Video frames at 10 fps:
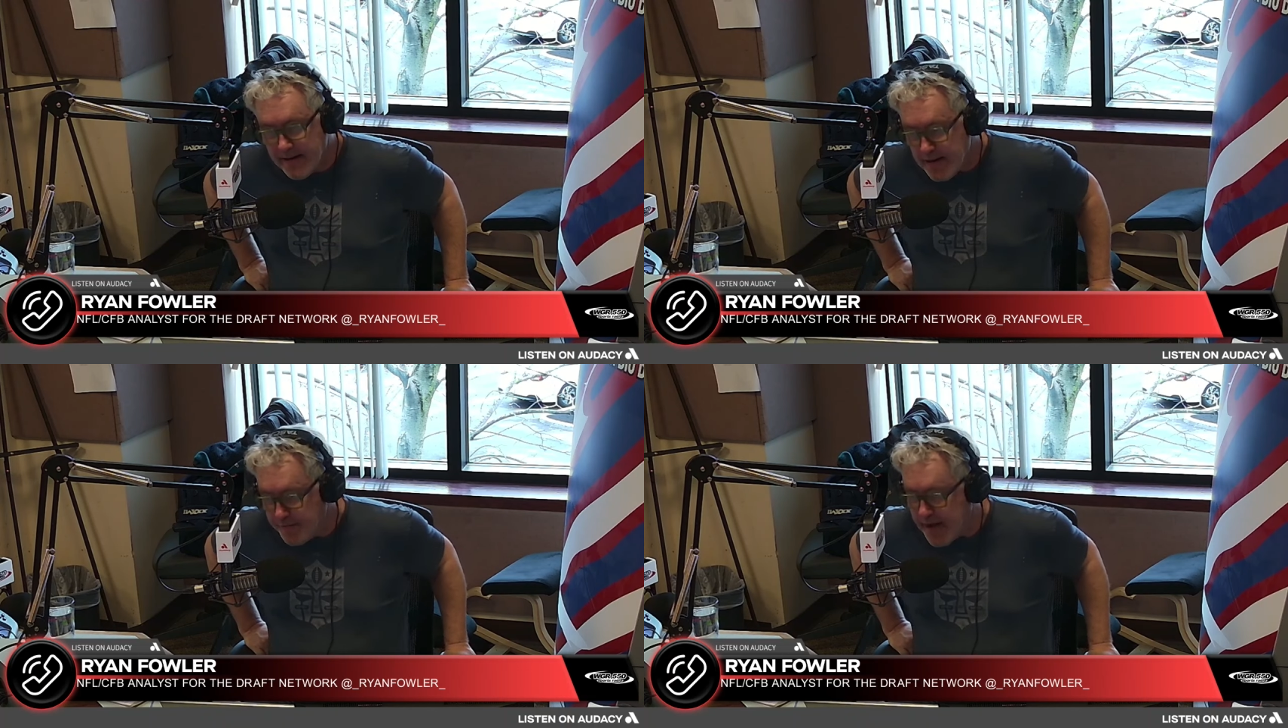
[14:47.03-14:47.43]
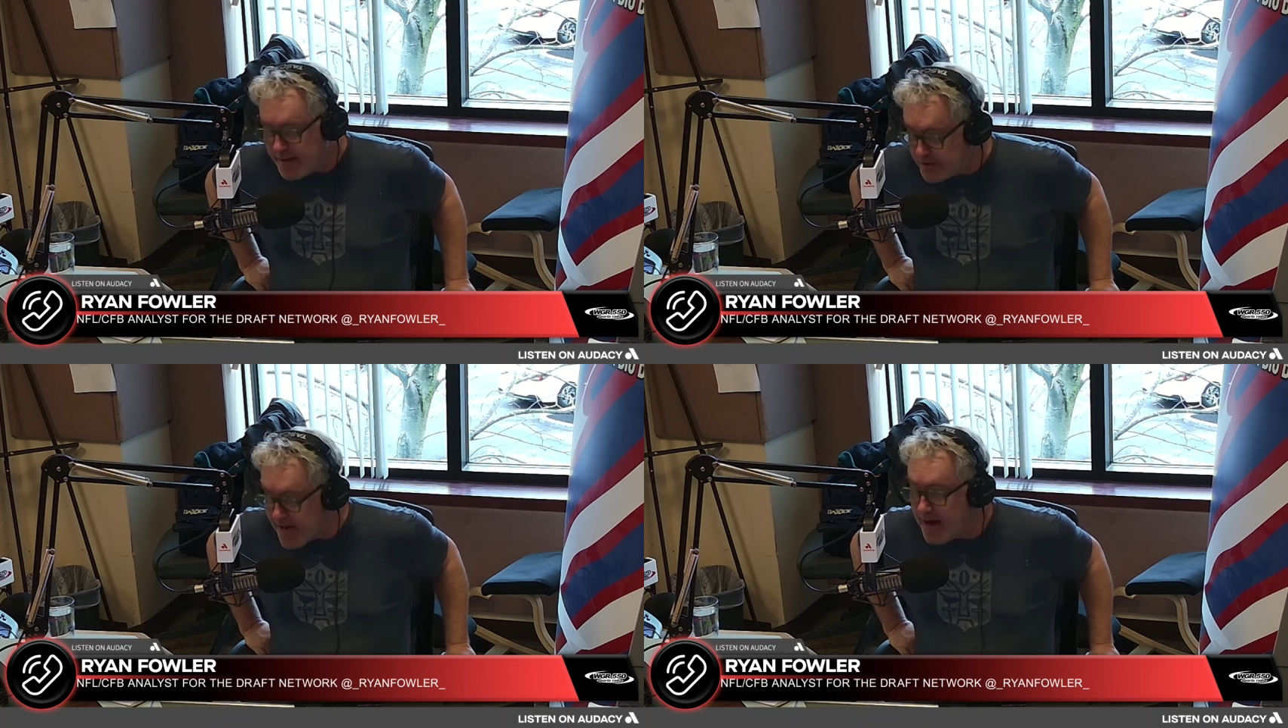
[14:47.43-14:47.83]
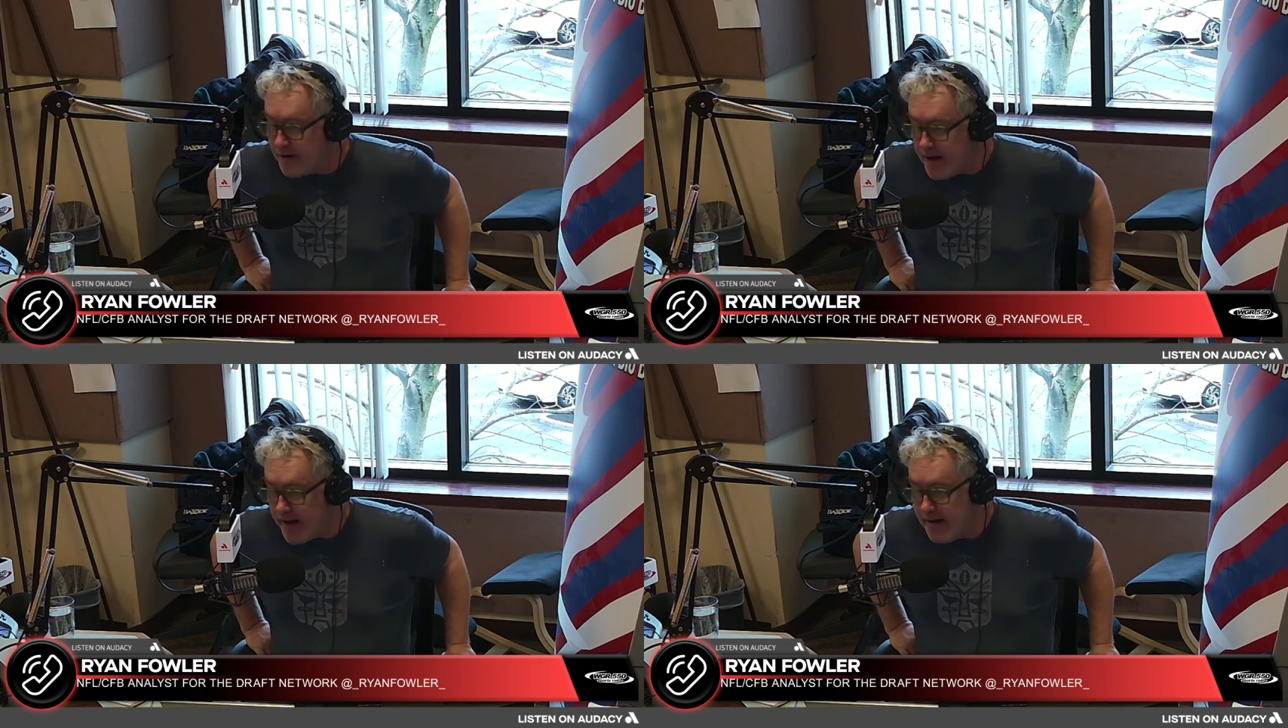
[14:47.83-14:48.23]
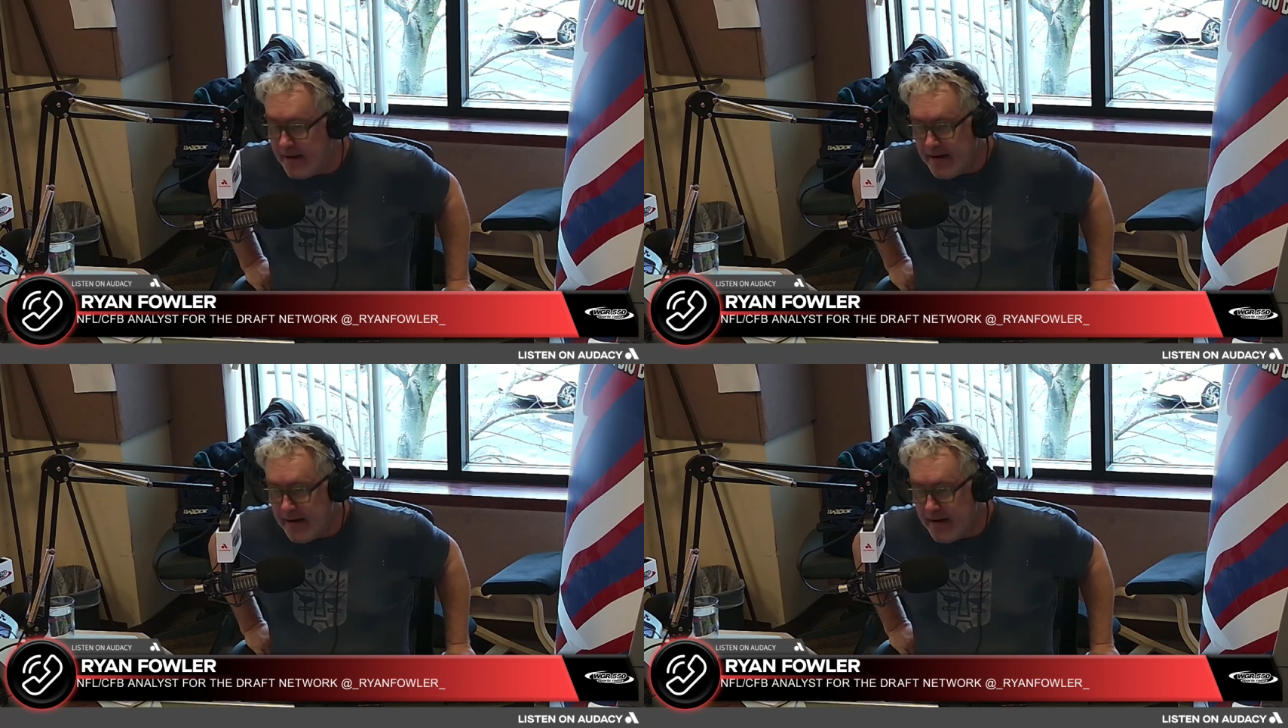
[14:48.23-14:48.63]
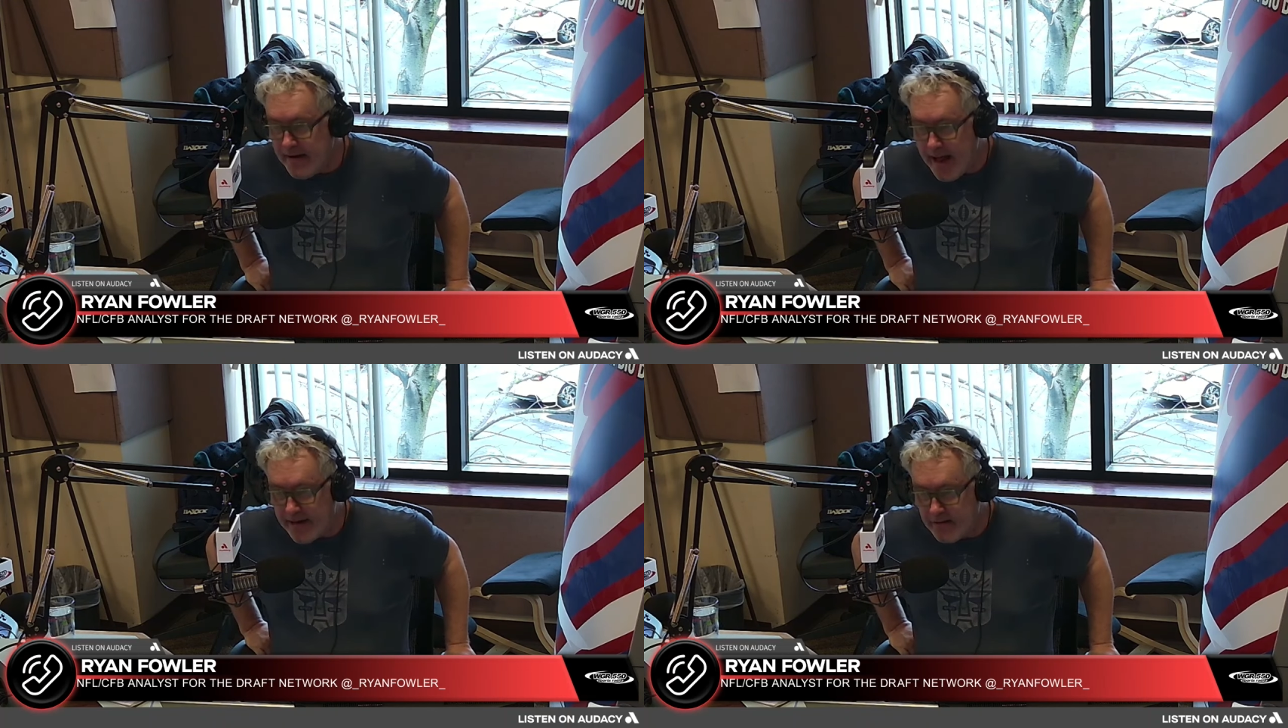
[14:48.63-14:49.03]
even on Saturday,
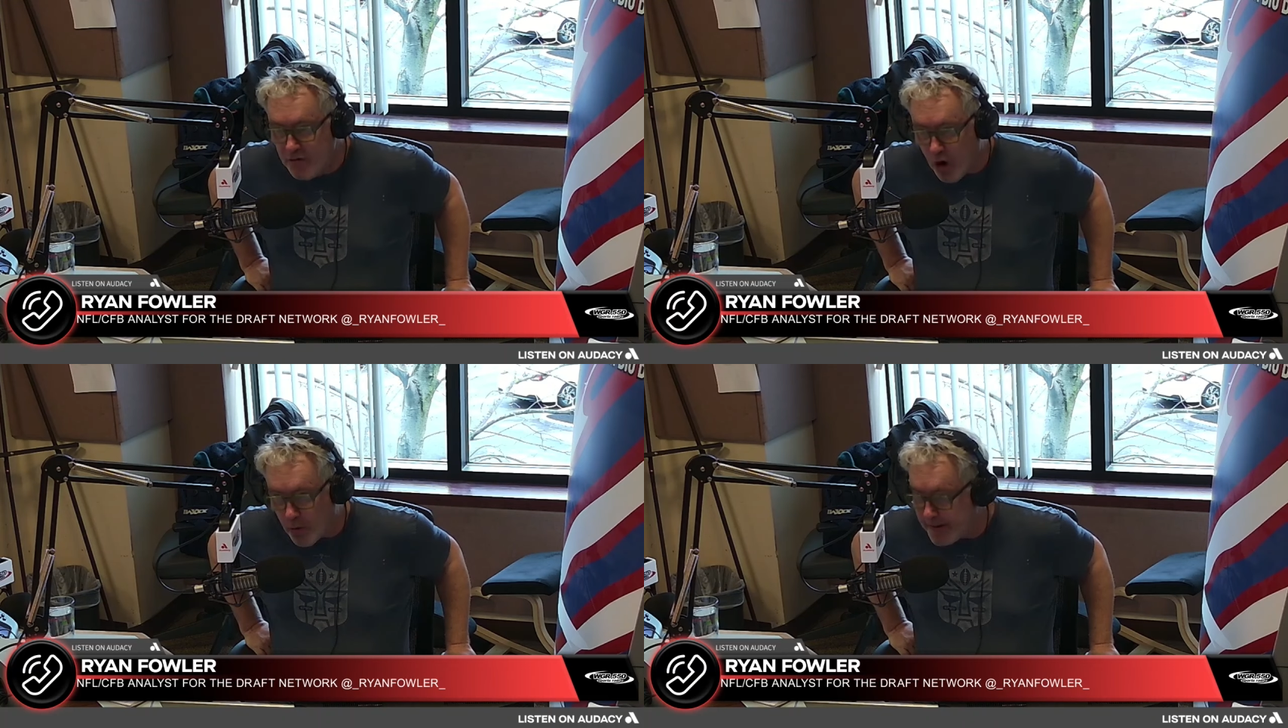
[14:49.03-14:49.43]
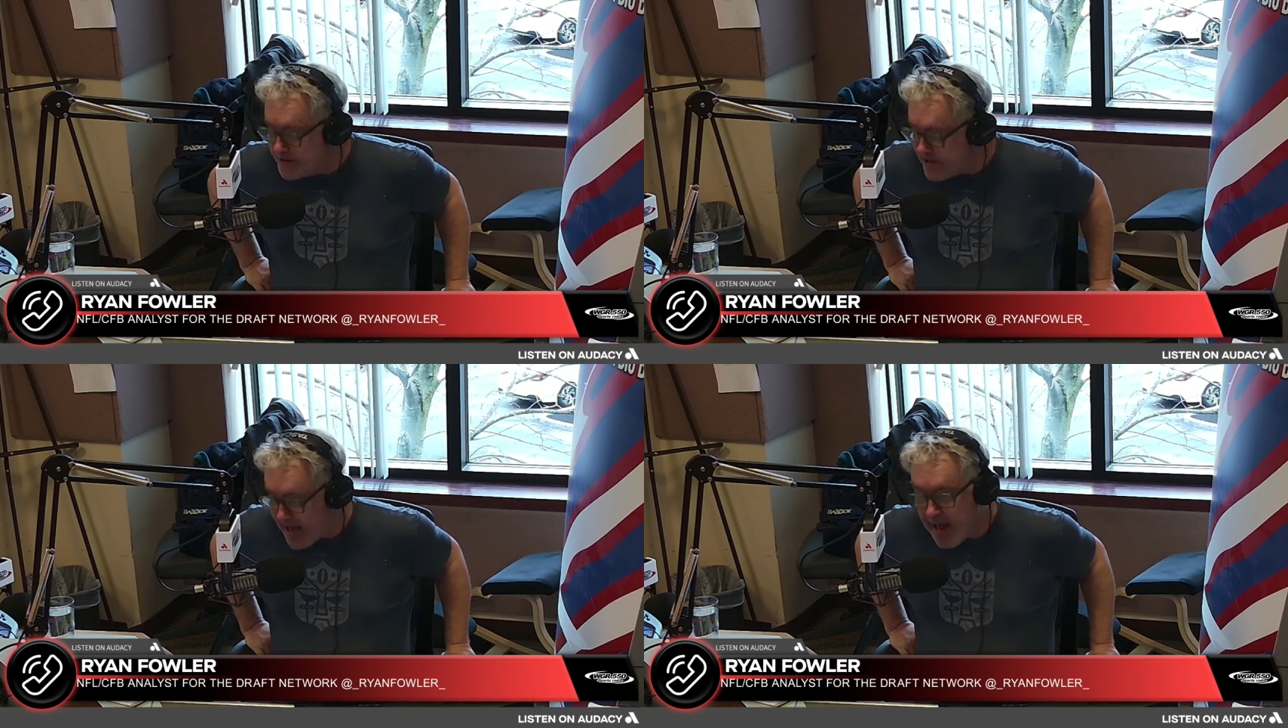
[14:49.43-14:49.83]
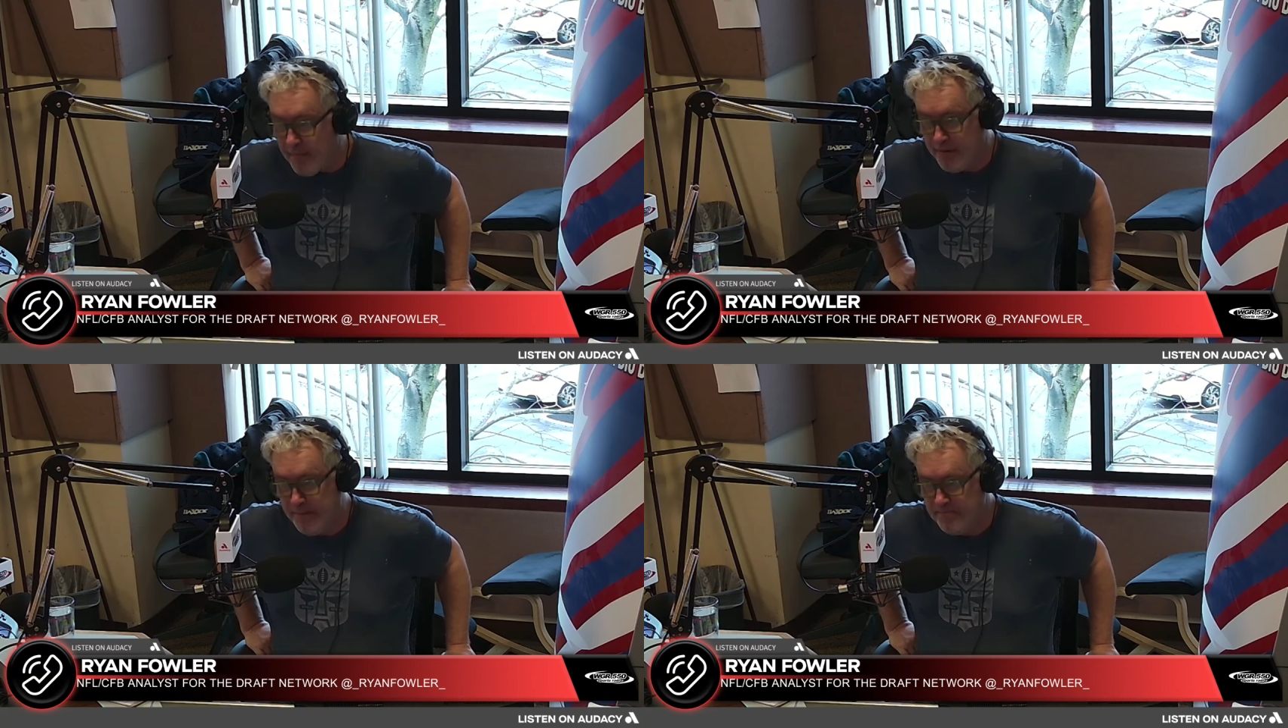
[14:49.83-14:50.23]
and going to camp